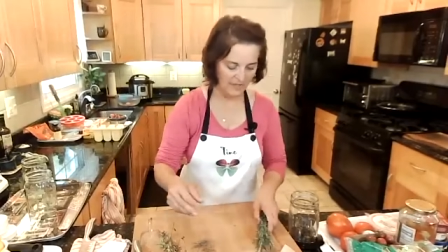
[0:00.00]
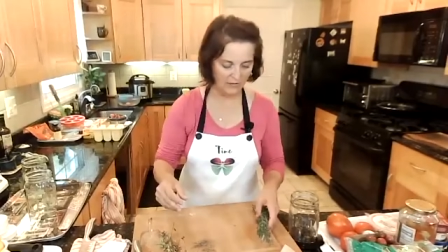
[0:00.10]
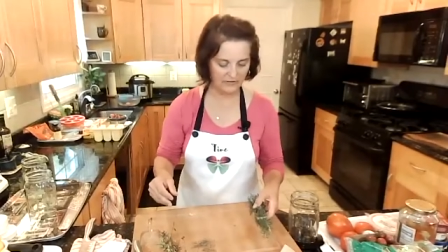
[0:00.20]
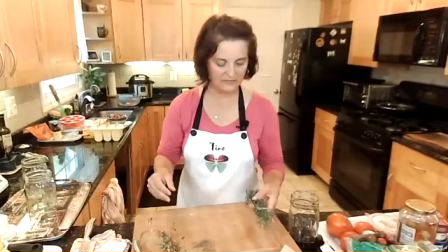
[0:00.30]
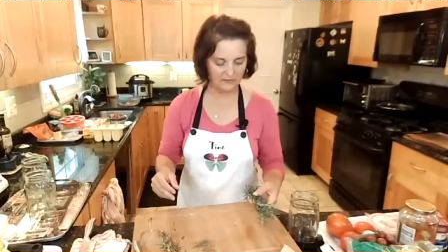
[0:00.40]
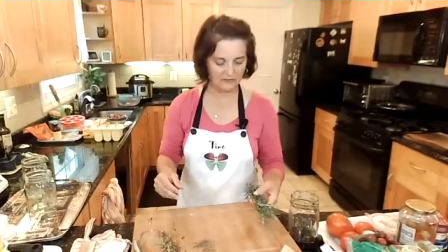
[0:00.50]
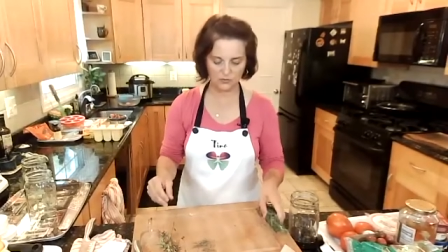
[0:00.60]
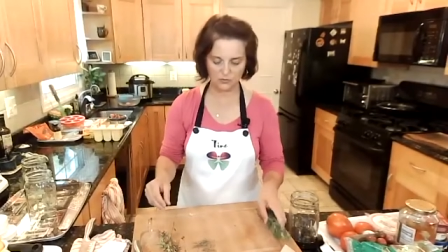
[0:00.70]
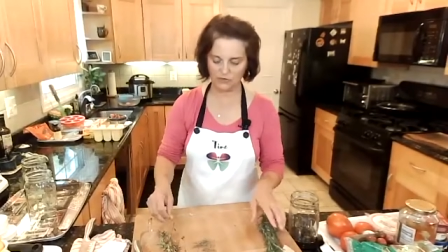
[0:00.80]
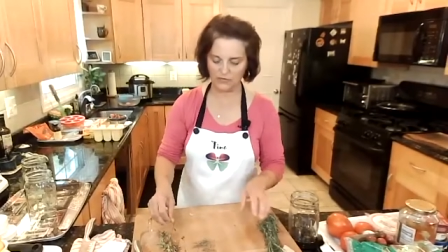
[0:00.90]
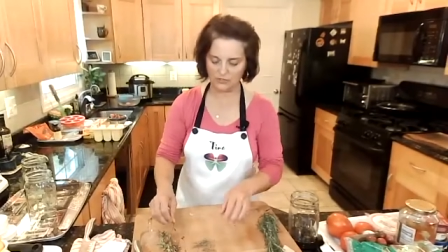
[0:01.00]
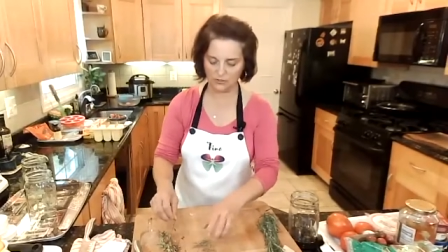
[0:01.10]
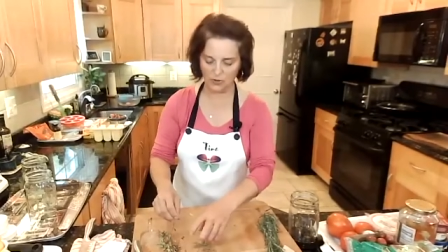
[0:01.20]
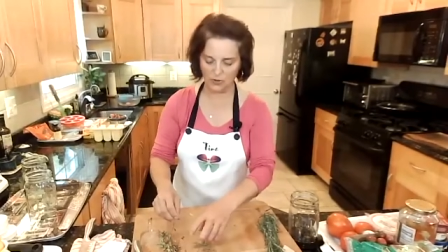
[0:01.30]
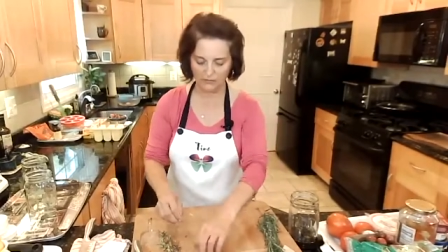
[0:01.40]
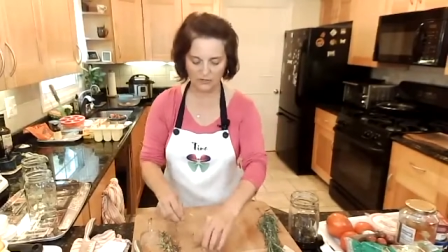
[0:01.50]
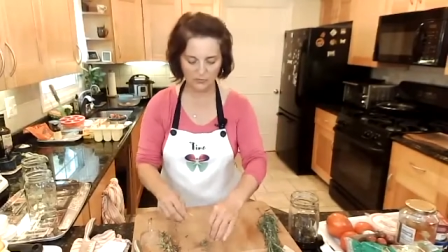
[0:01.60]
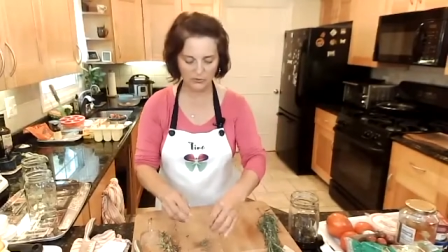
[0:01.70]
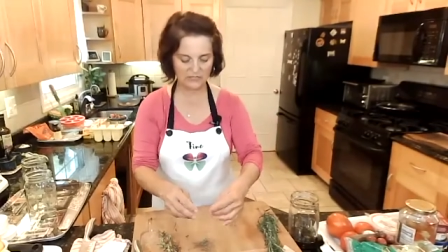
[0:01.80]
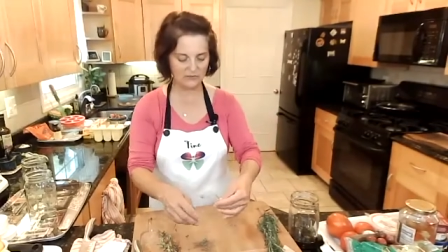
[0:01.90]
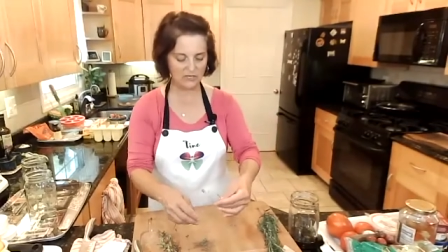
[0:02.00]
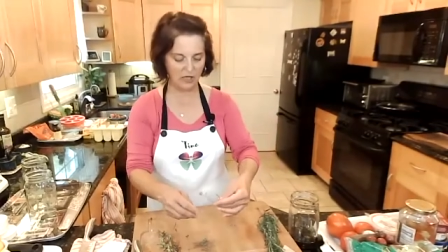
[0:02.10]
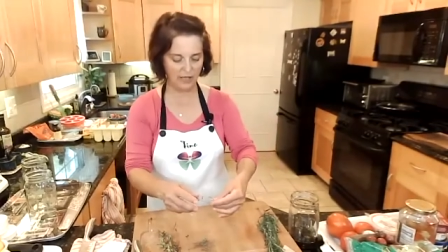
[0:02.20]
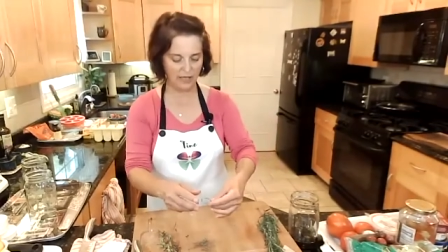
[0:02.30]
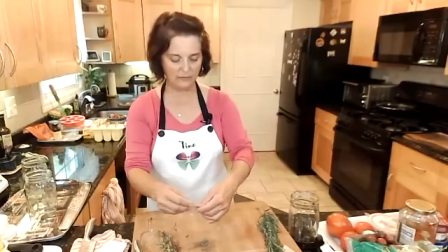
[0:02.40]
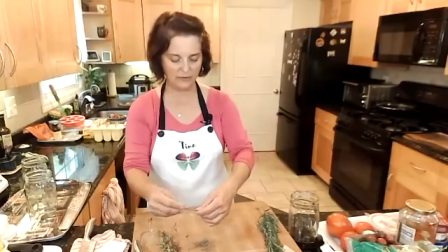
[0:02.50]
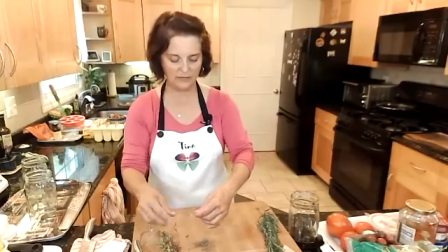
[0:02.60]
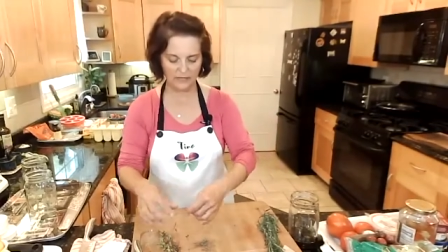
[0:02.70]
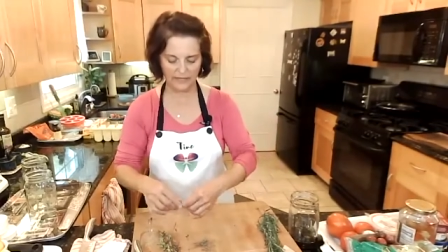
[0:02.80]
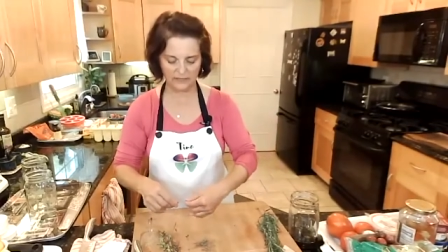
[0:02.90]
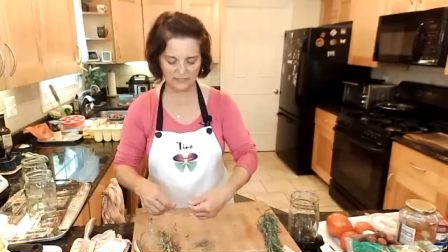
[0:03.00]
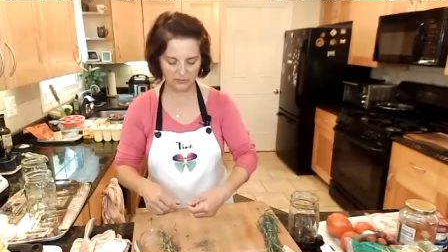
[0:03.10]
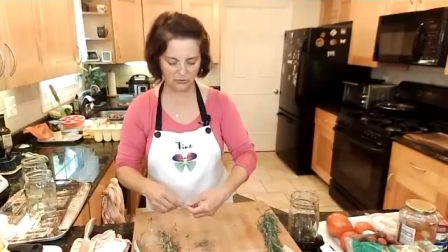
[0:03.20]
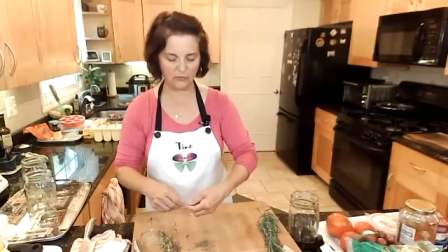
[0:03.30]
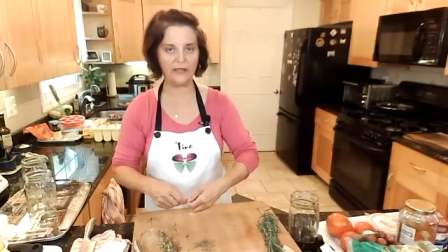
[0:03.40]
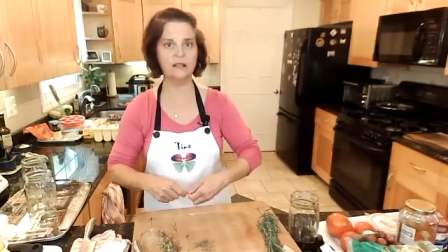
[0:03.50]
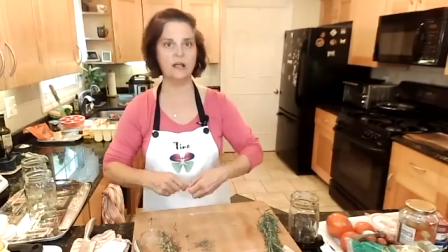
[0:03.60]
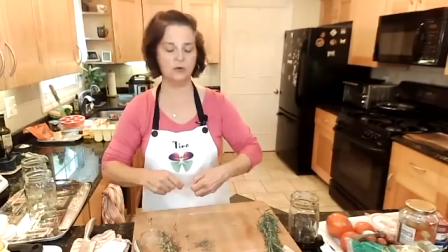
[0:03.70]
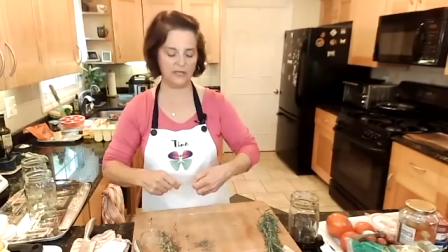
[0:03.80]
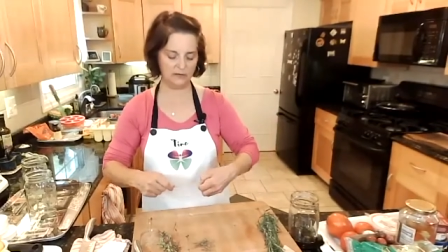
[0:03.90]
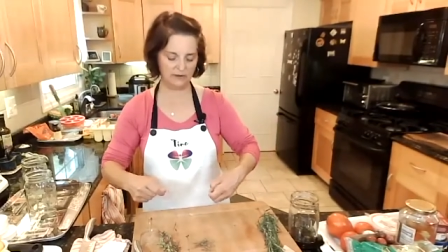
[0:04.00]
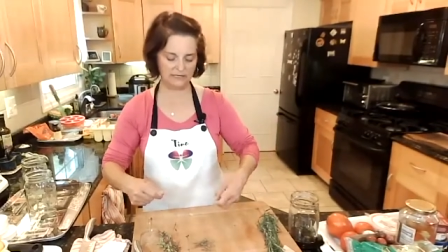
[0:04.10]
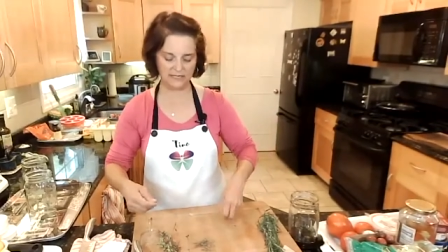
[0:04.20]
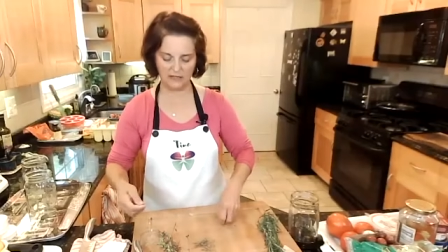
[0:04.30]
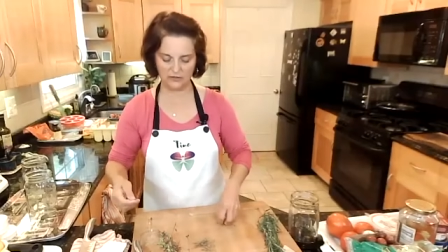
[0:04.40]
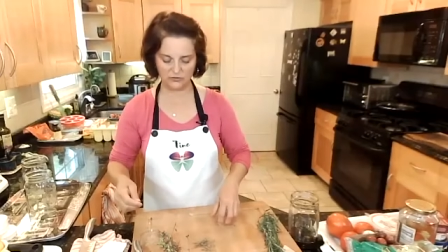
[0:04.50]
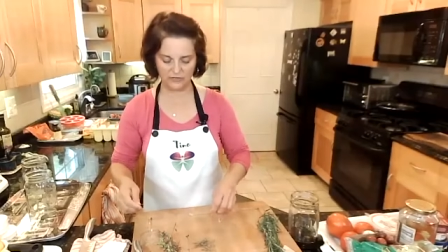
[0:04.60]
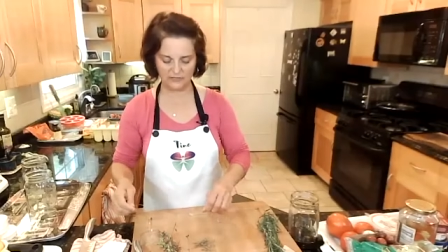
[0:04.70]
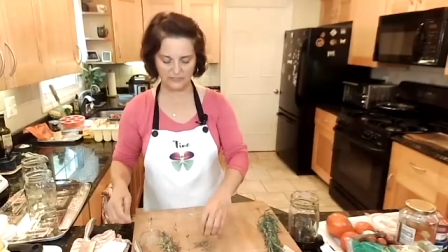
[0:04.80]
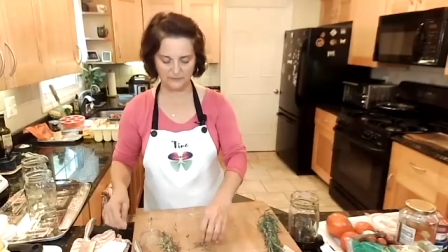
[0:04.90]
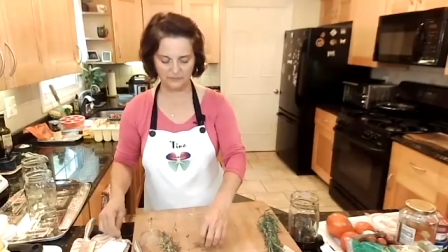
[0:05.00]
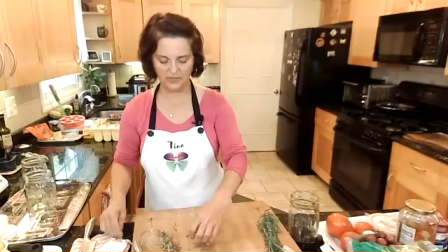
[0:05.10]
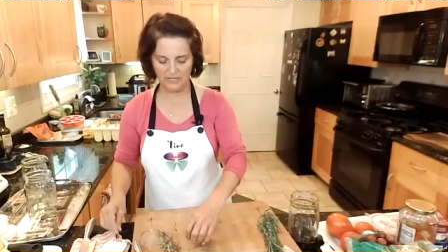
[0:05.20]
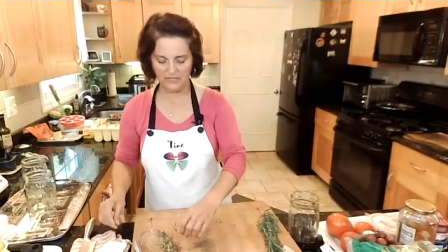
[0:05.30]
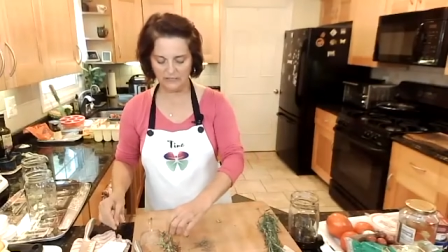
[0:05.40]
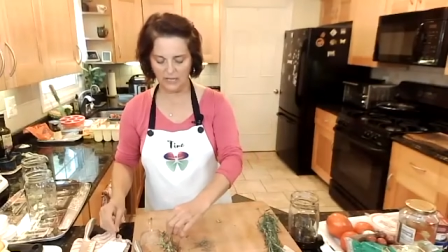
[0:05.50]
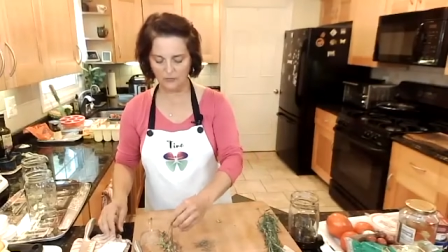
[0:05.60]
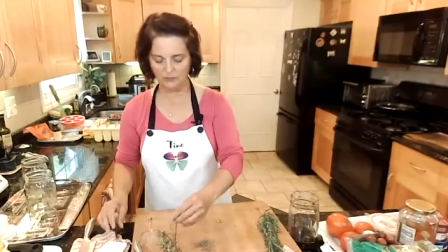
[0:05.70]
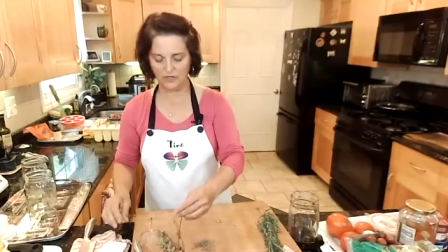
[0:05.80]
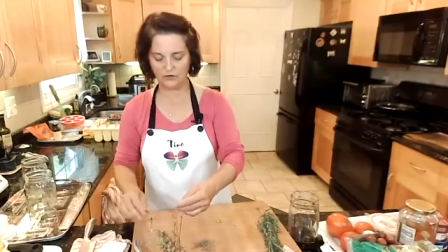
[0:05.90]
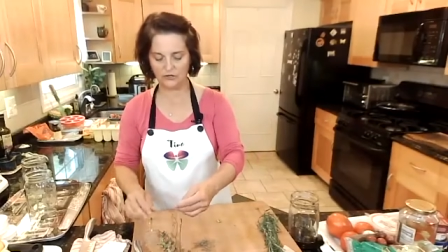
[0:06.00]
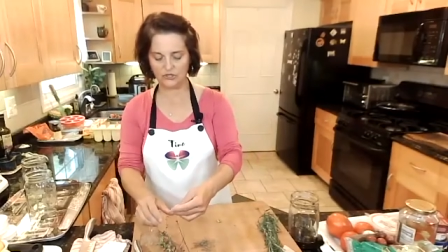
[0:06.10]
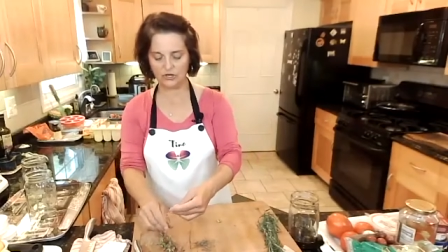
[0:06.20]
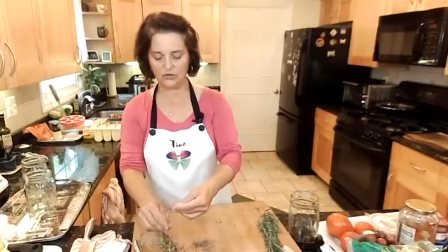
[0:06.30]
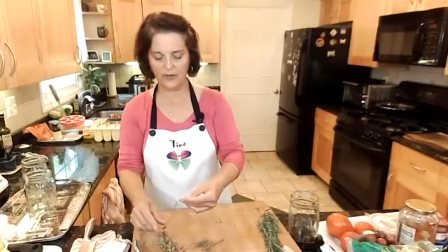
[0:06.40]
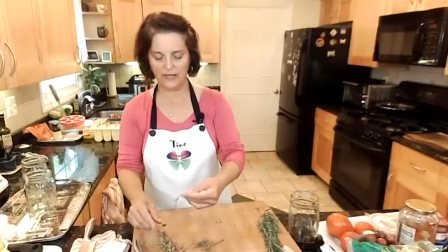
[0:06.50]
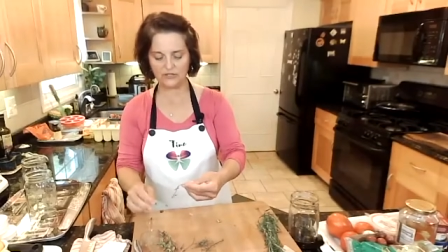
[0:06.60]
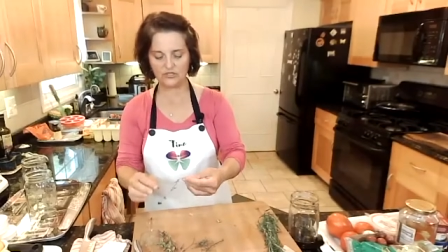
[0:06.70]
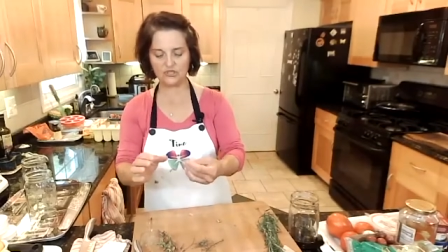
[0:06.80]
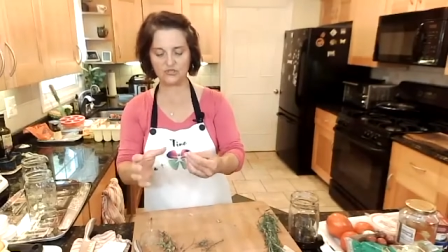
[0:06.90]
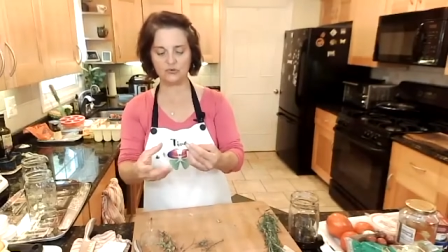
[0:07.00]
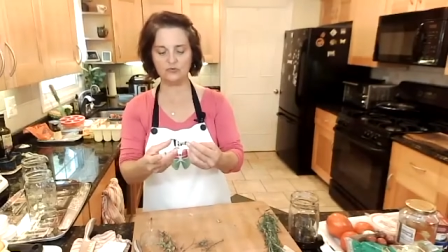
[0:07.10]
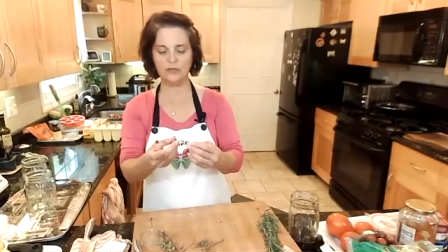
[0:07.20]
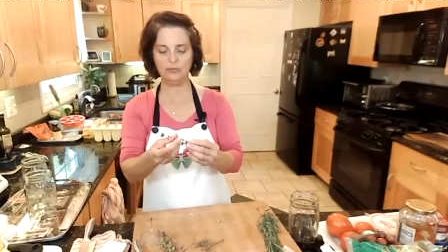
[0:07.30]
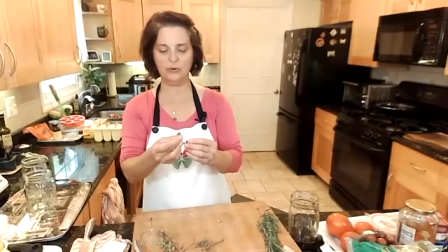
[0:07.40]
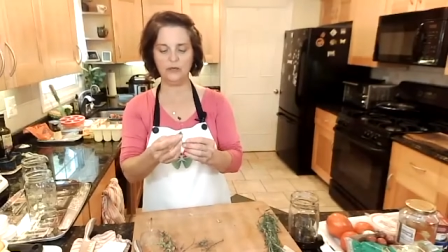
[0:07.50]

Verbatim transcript: Obviously, this is what I do. I'm going to put some thyme and some oregano in my salad dressing. Now, I'm going to show you how to strip.